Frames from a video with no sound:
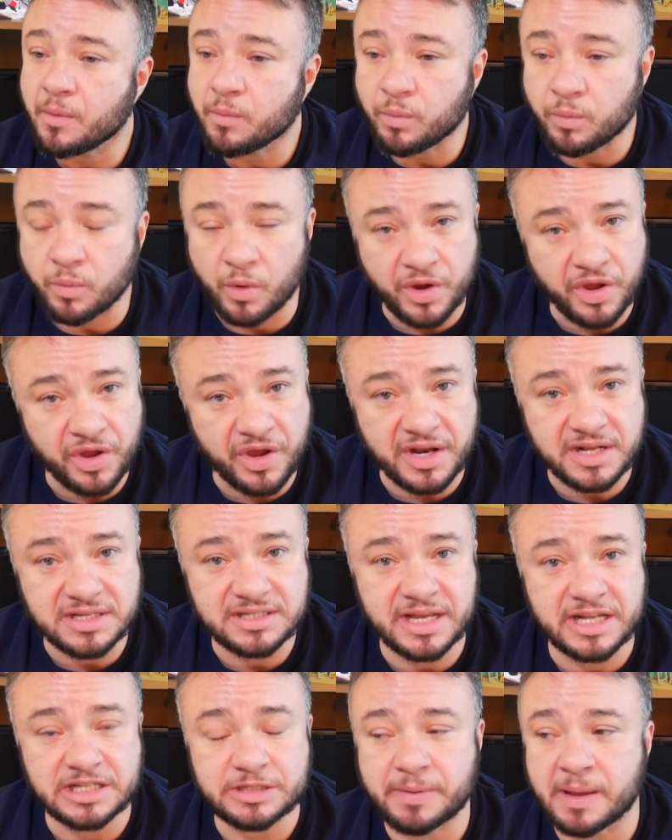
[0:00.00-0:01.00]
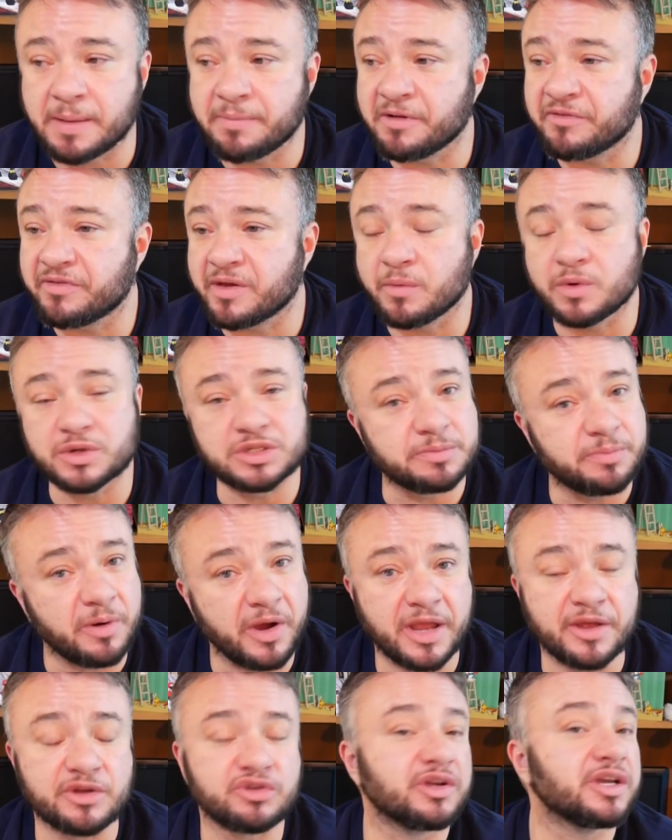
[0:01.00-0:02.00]
what you're going to say to people if they want to buy
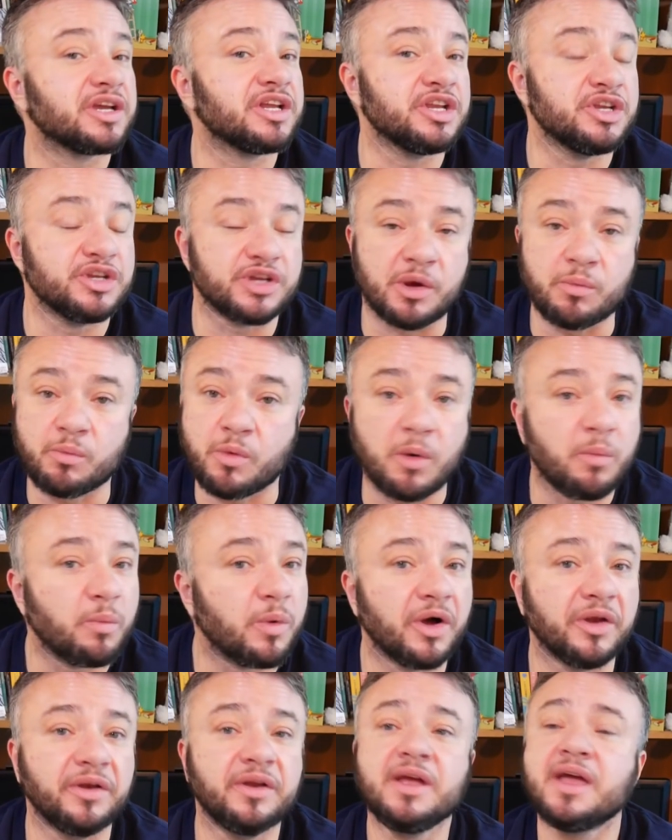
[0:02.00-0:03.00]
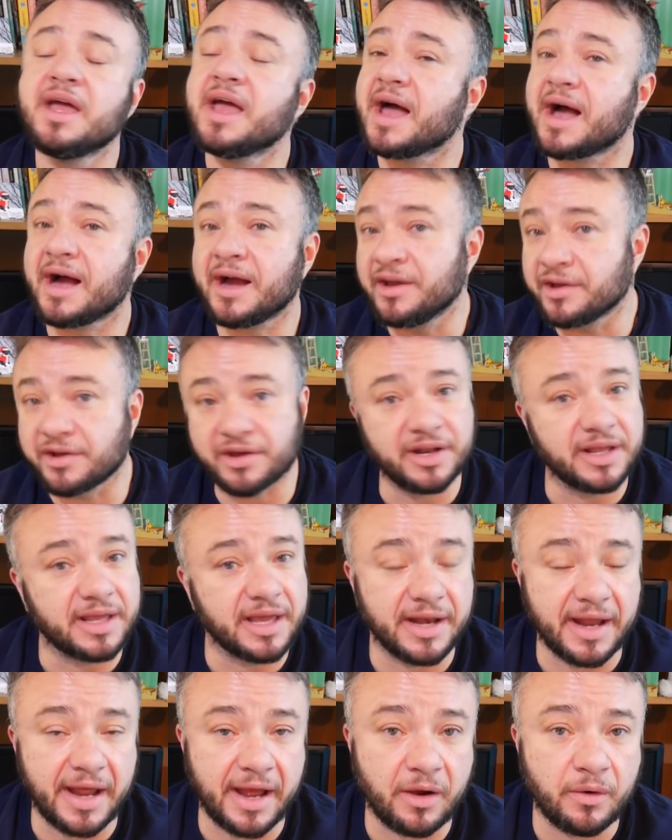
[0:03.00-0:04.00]
you a drink and you don't want one, how you're going to
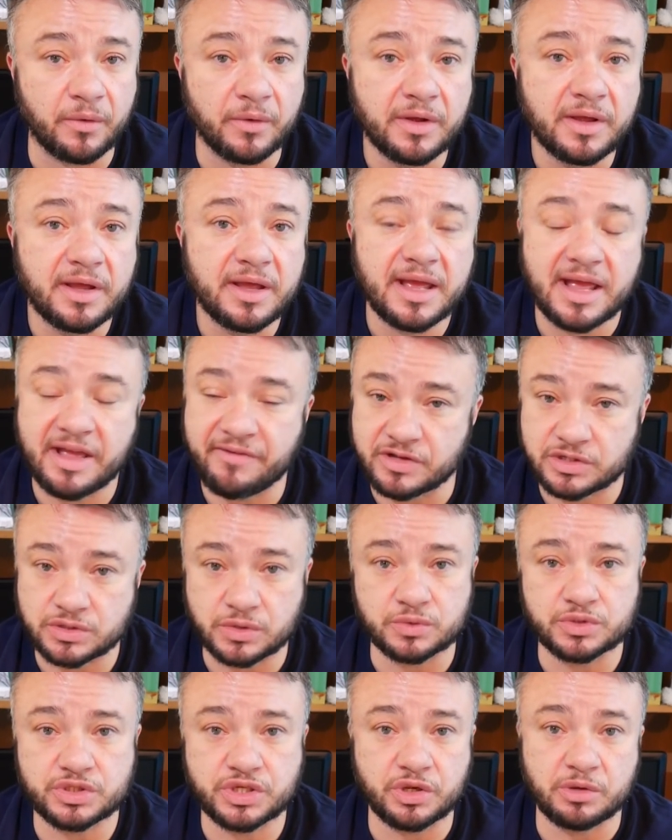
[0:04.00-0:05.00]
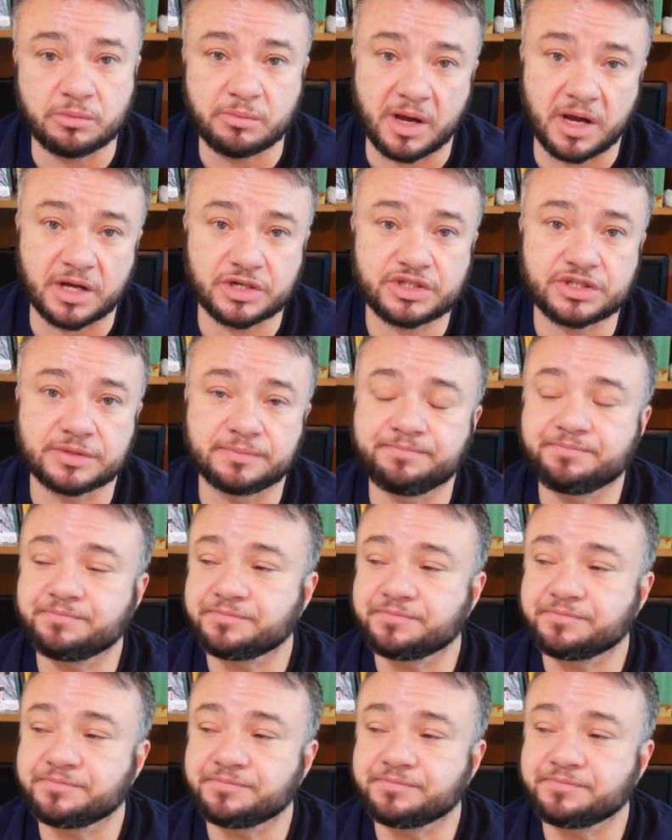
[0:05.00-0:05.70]
get out if it's all too much.